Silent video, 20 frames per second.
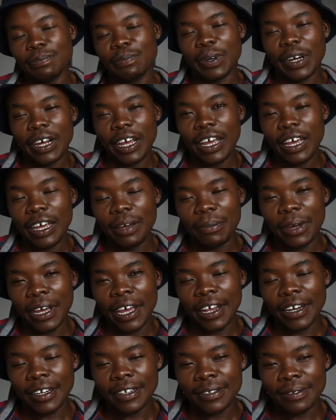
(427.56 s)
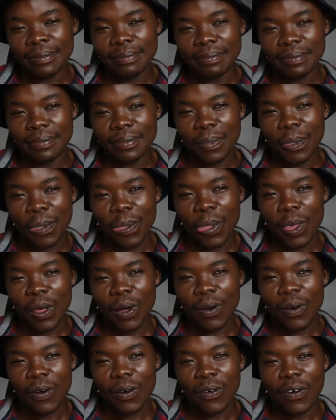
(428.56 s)
But hey man,
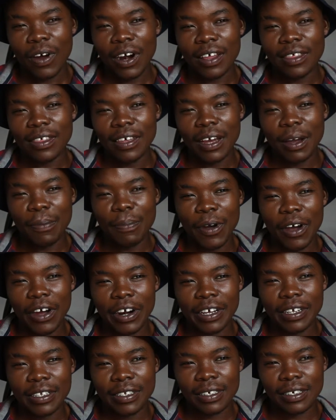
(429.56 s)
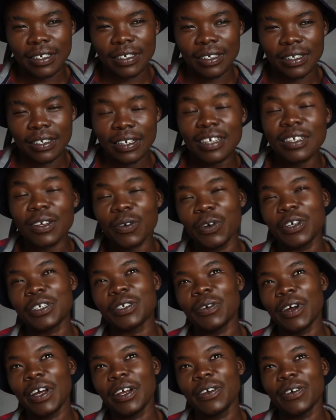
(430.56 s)
what I think about it? That's the
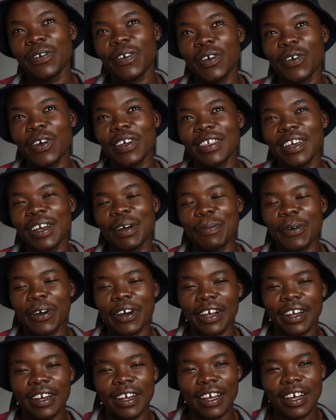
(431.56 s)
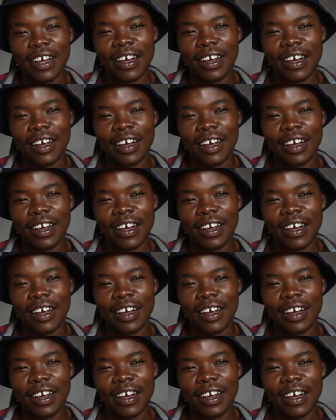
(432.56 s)
question, right? What do I think about it?